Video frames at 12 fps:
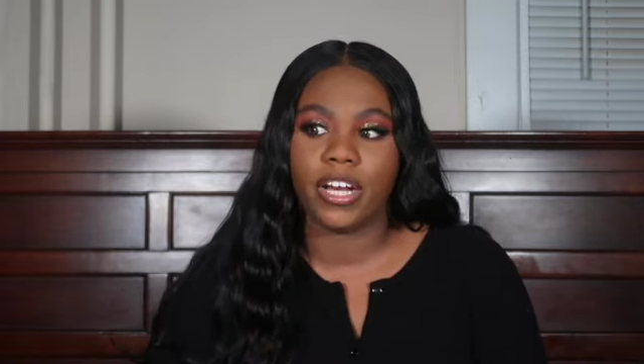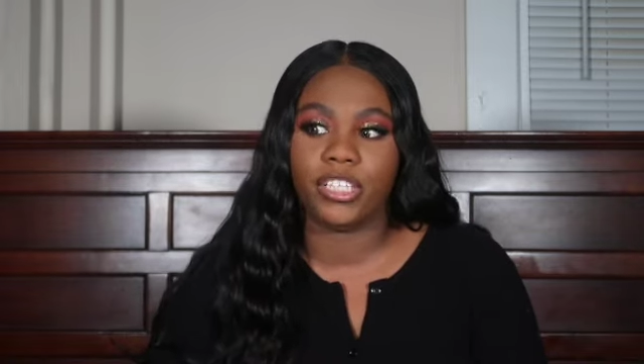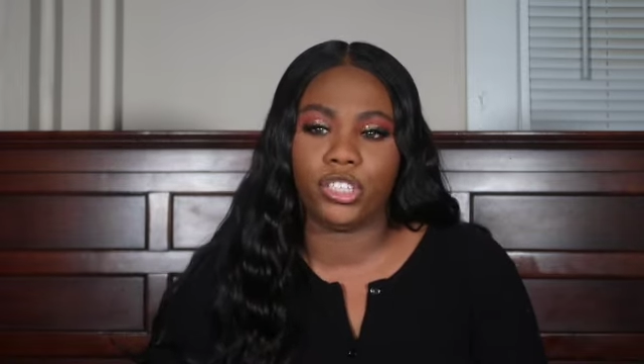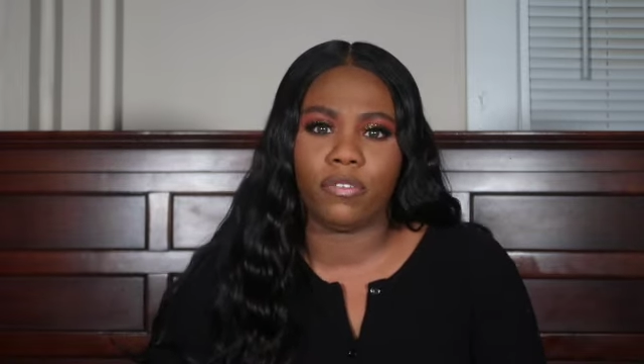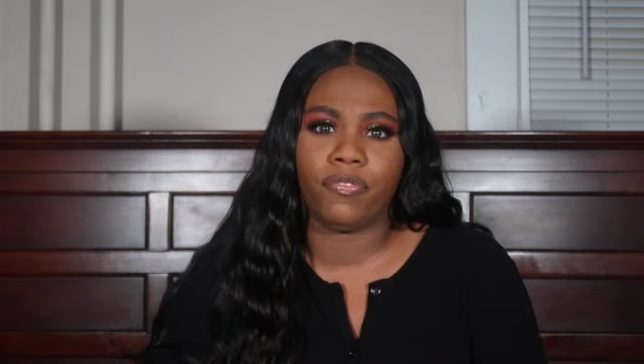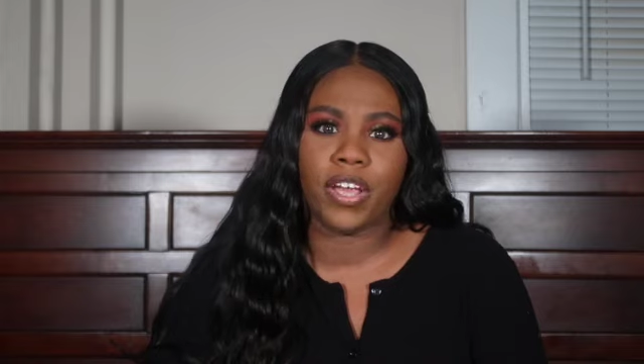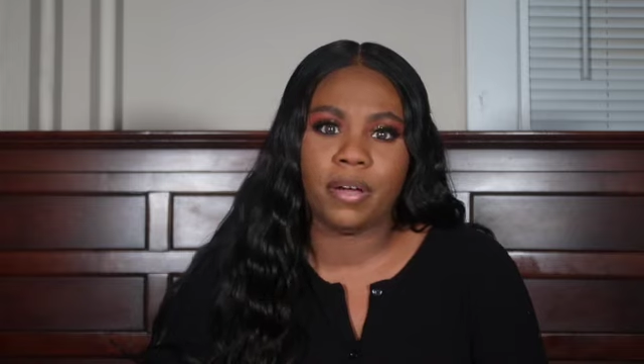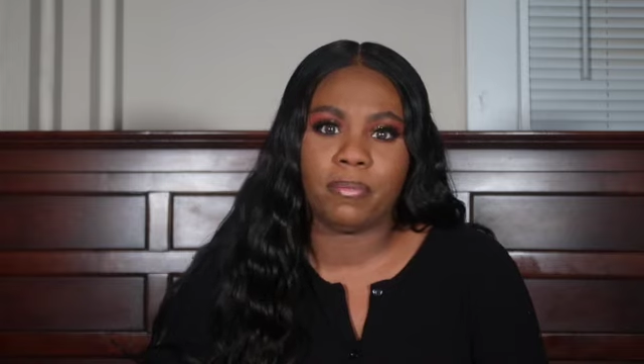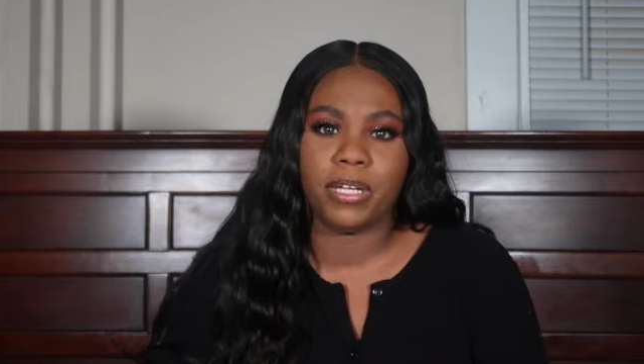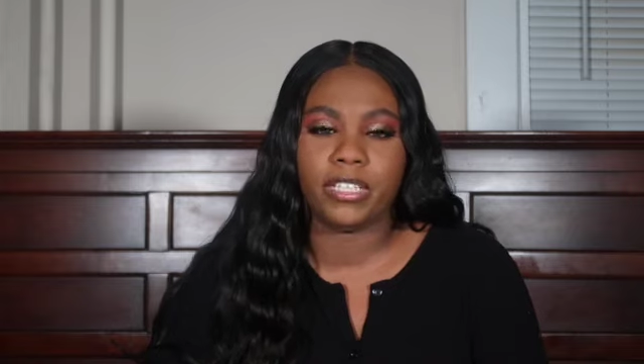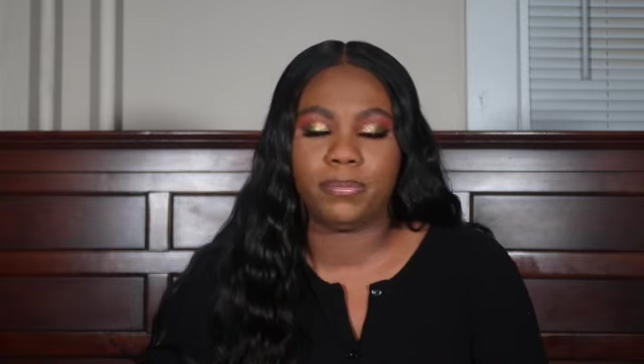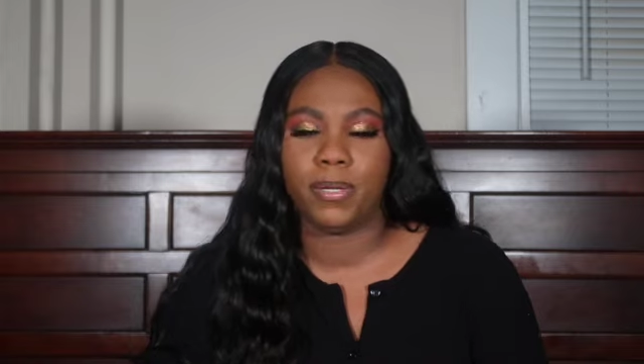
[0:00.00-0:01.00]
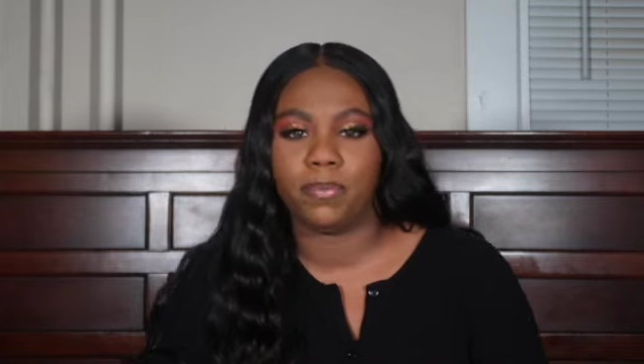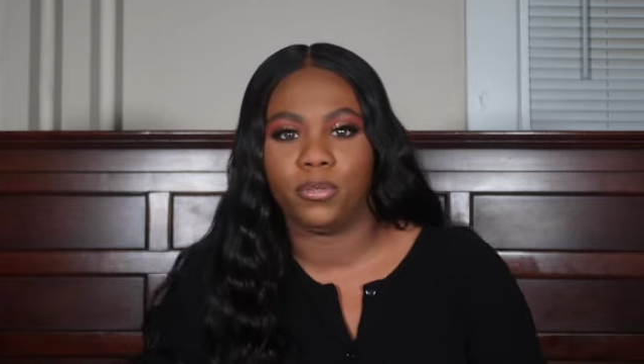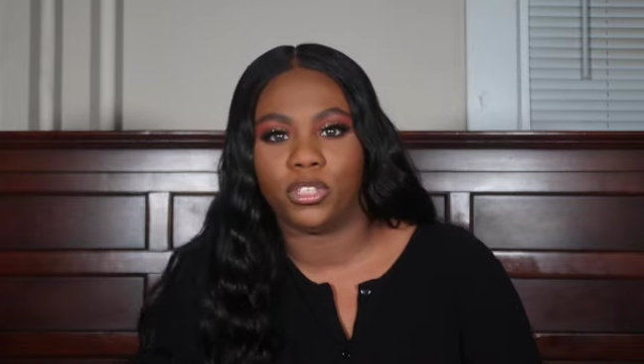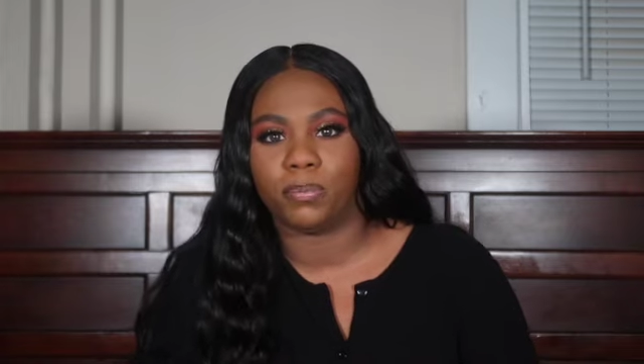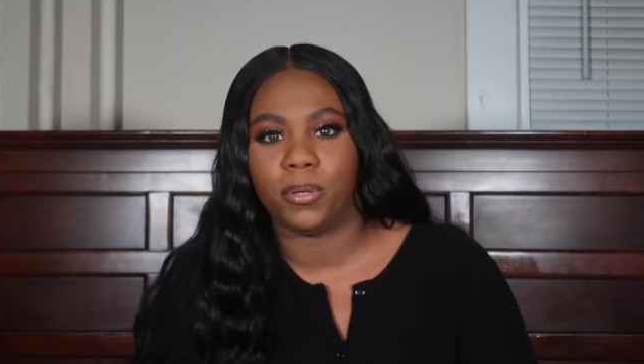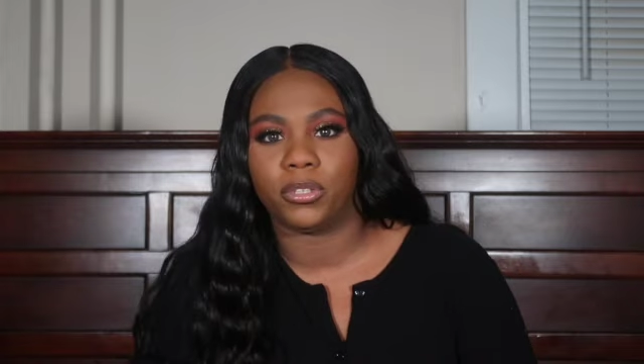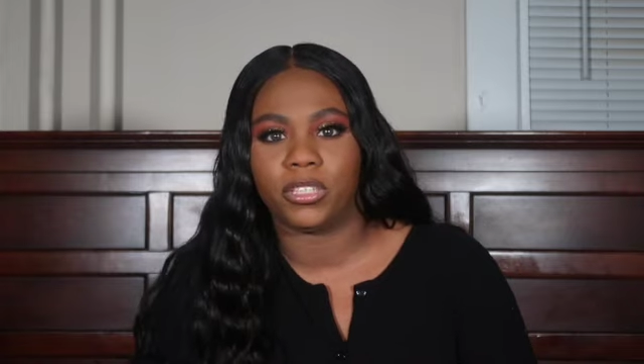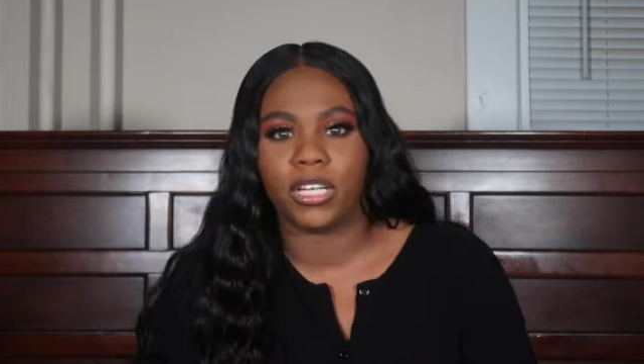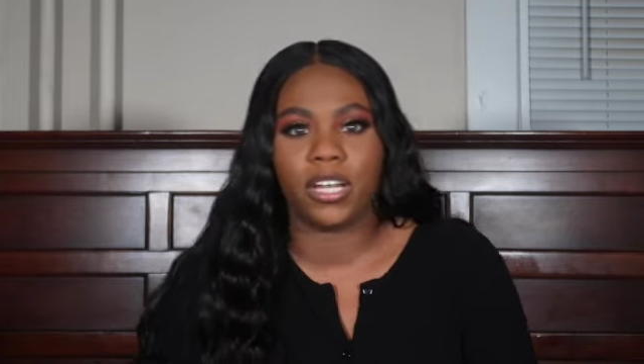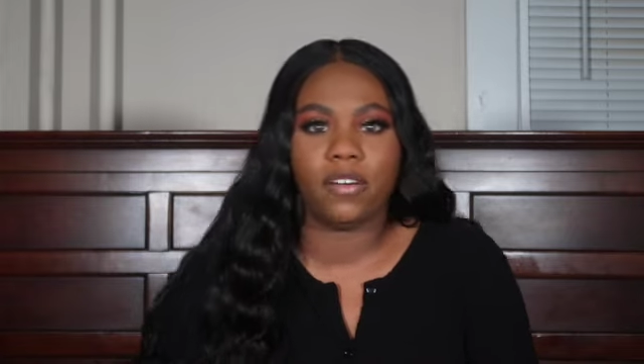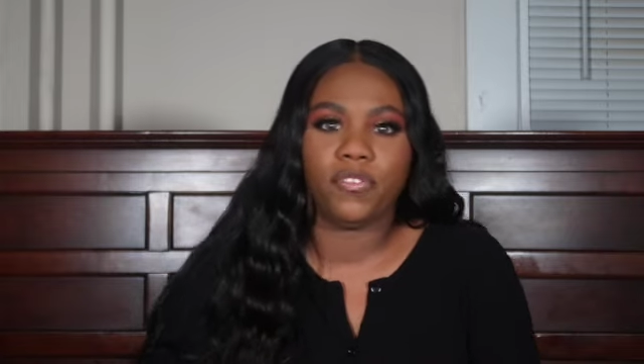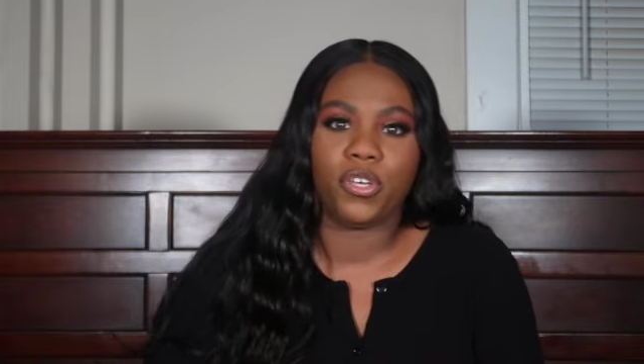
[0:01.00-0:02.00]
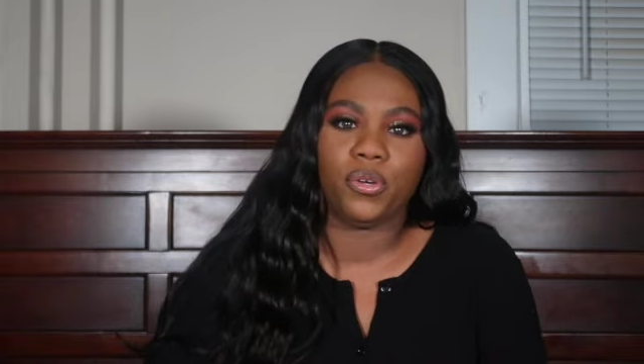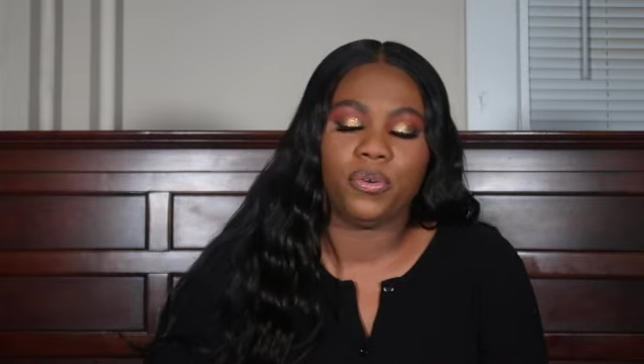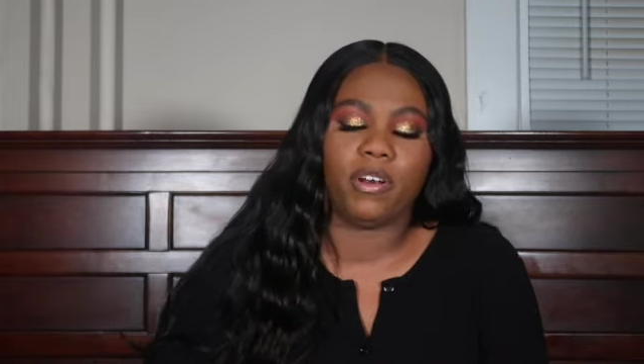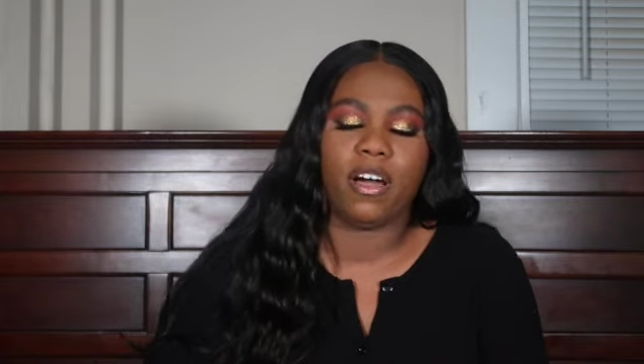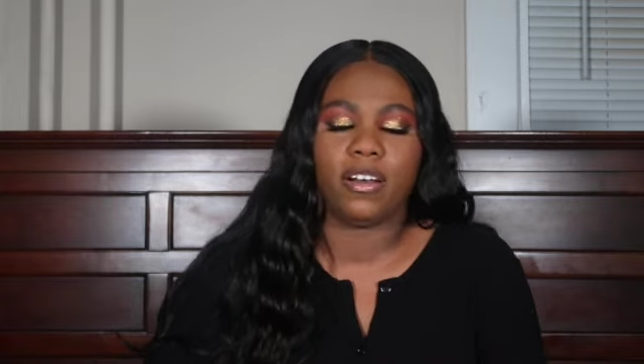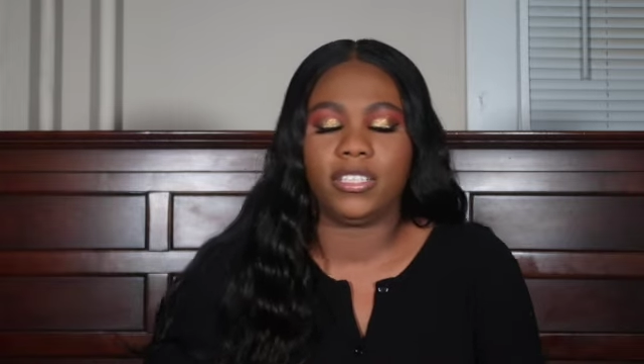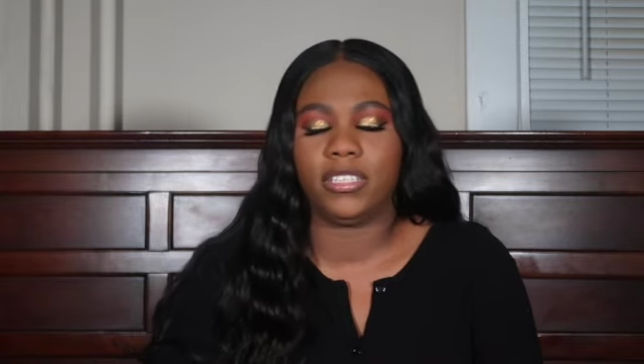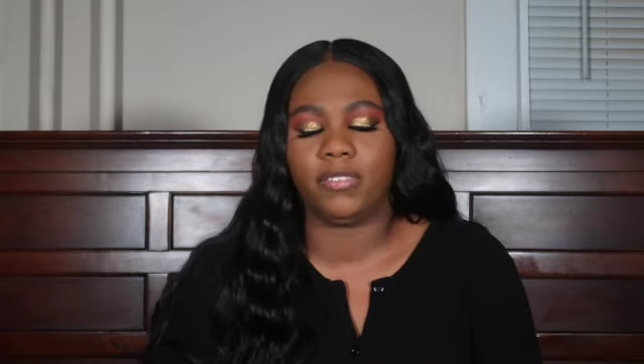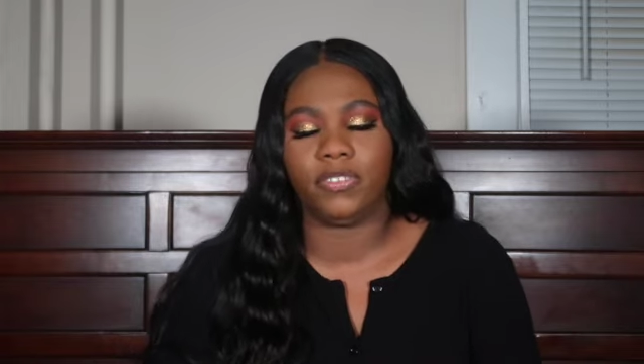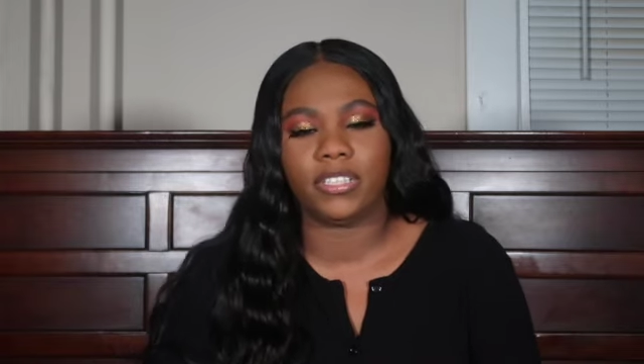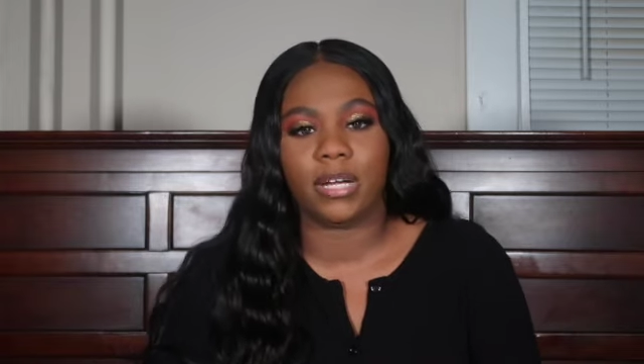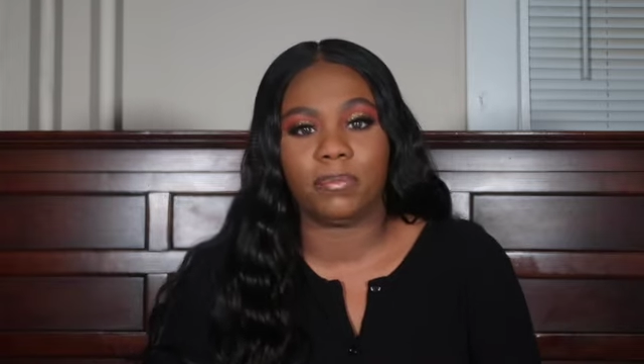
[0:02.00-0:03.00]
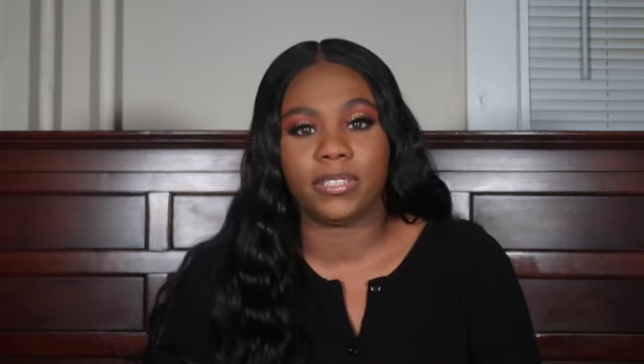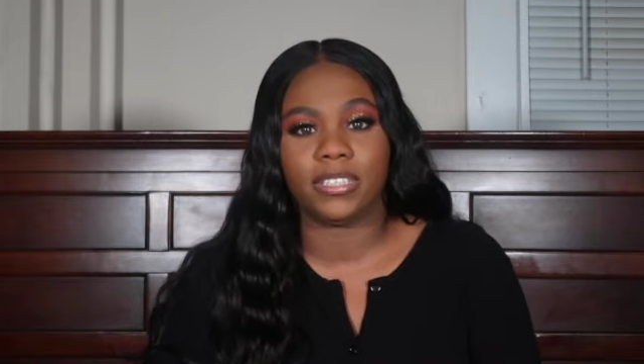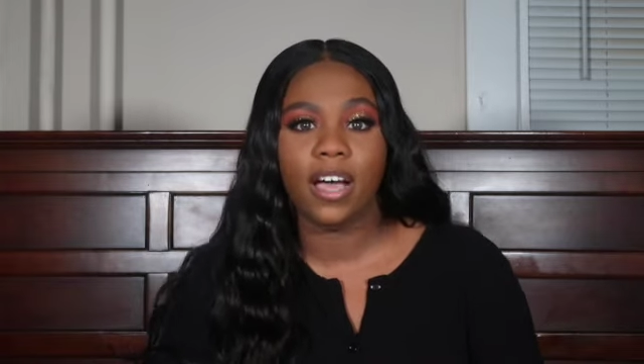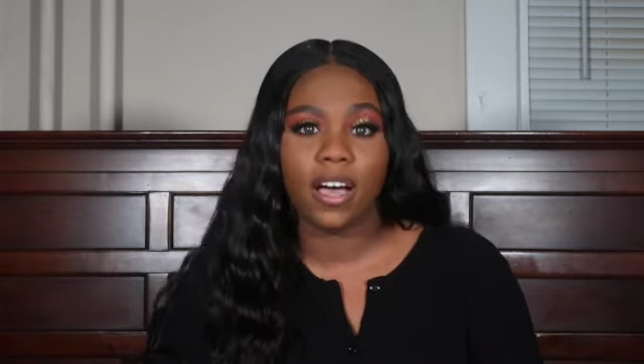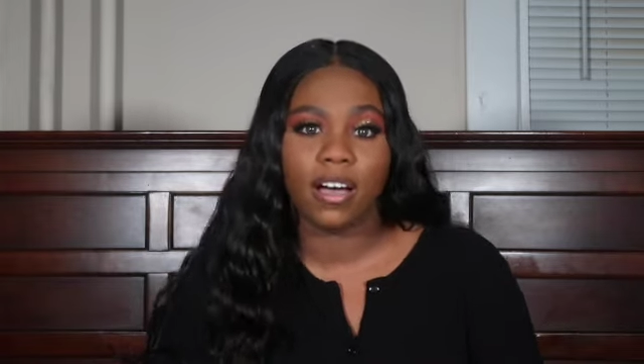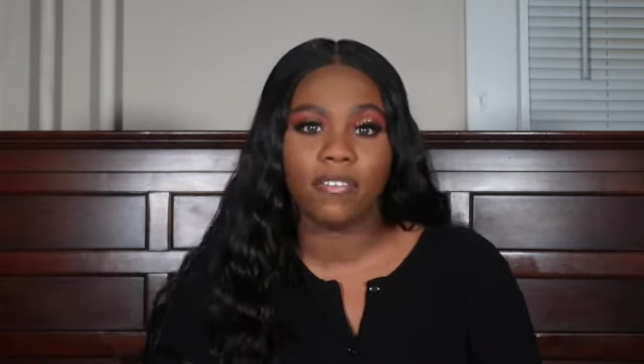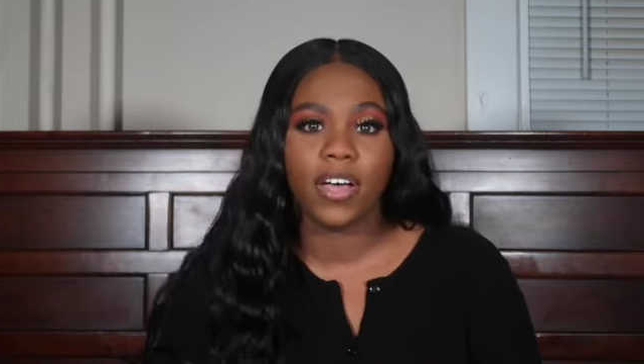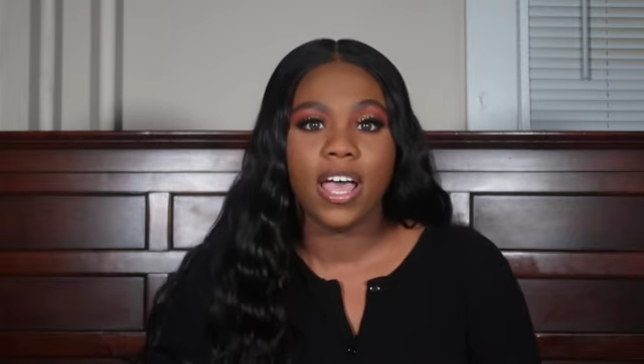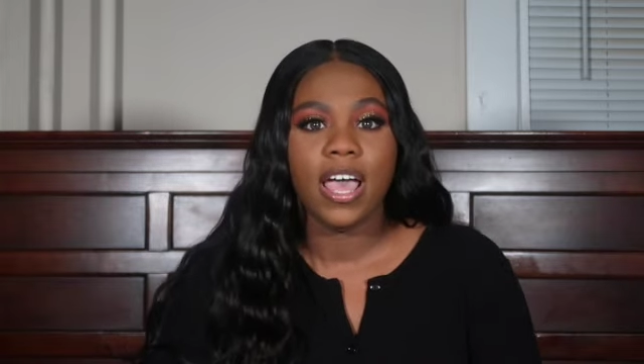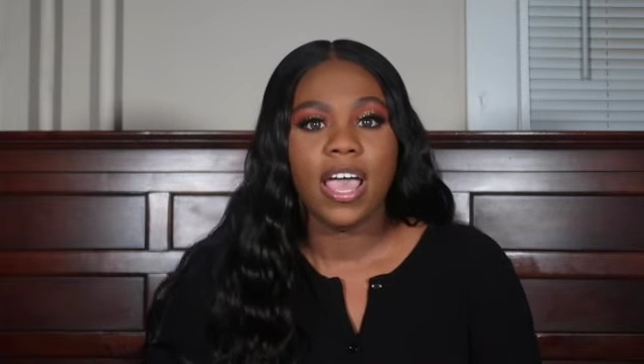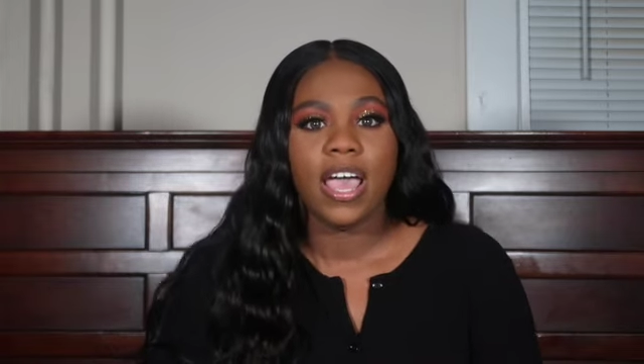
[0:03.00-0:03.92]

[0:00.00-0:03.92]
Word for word: It's your family, it's people who's supposed to love you and all this different type of stuff